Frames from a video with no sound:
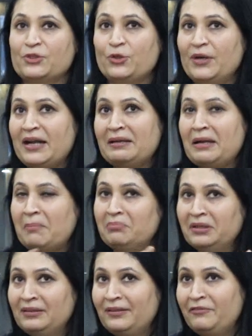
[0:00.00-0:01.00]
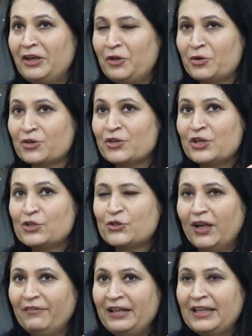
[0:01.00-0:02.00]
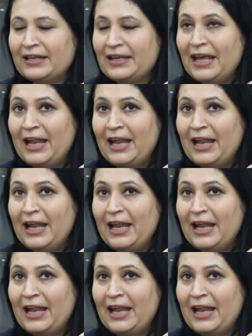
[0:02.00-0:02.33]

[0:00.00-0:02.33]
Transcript: good at number when you're solving that,